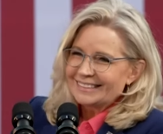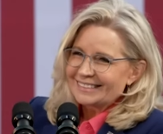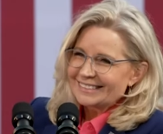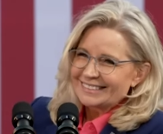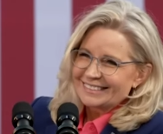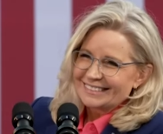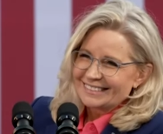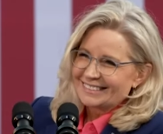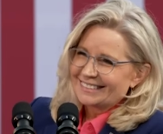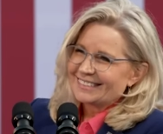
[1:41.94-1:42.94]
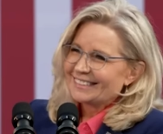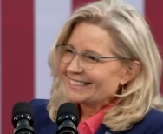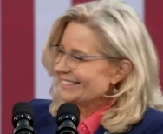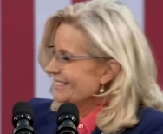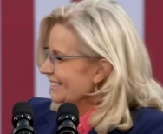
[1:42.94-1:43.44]

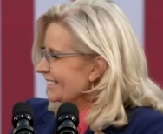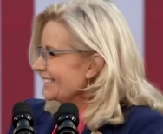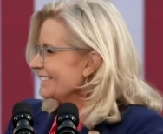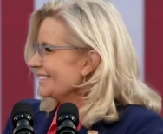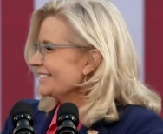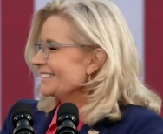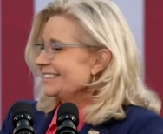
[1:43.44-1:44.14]
Nothing is said.